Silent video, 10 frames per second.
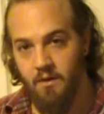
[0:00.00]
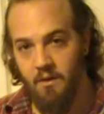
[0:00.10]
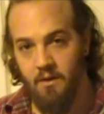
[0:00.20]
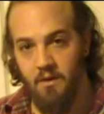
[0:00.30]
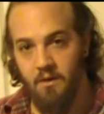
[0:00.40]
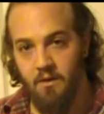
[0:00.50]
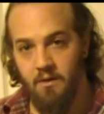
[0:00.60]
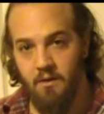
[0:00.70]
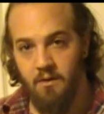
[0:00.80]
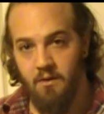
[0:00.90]

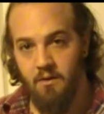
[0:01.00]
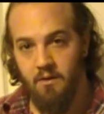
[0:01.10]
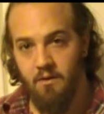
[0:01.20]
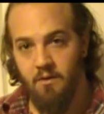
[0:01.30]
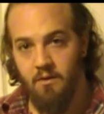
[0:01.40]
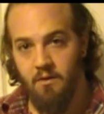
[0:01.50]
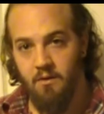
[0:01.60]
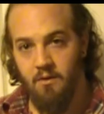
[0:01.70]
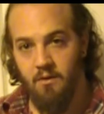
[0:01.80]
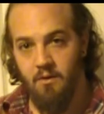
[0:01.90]

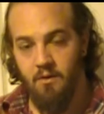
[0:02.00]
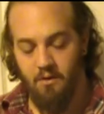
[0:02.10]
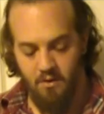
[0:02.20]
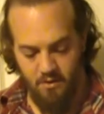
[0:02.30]
No one is speaking in this clip.